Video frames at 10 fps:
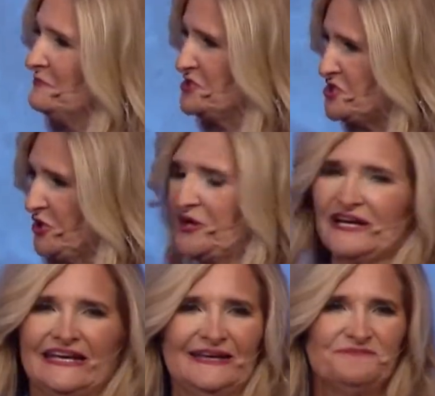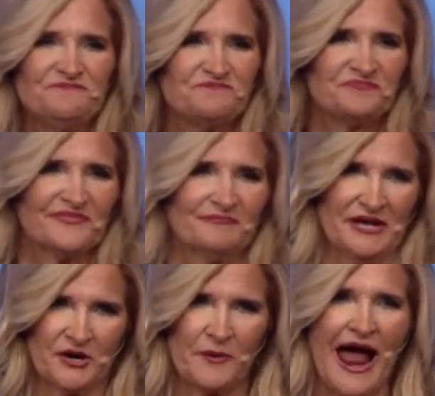Maturity,
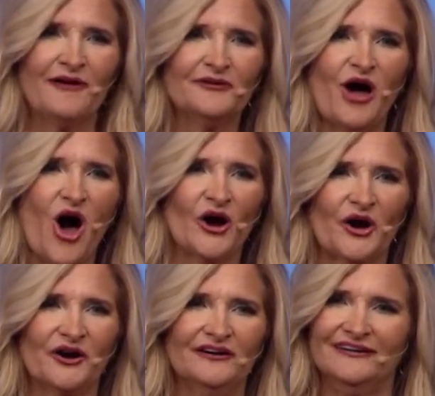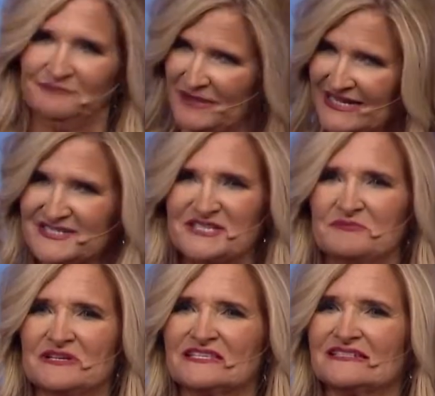been around longer, made
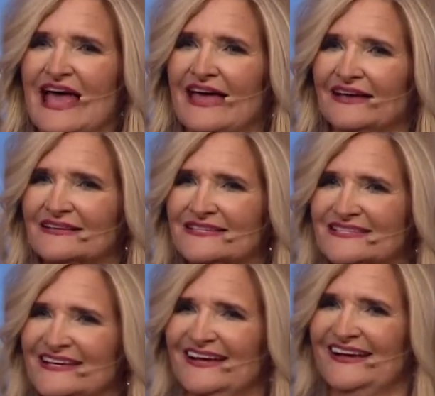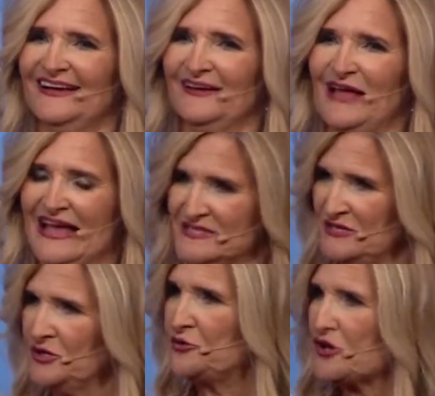some mistakes as a
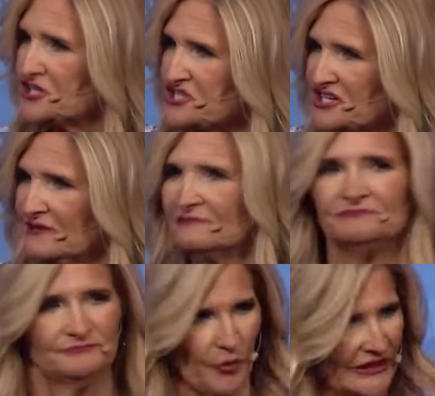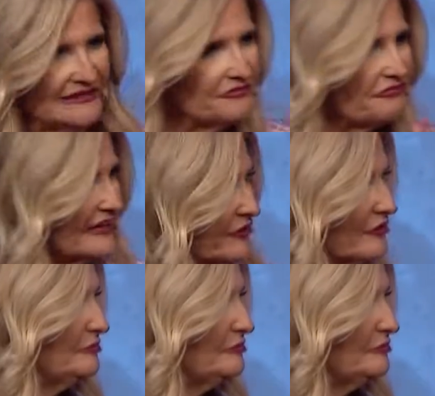new Christian, pointed the finger of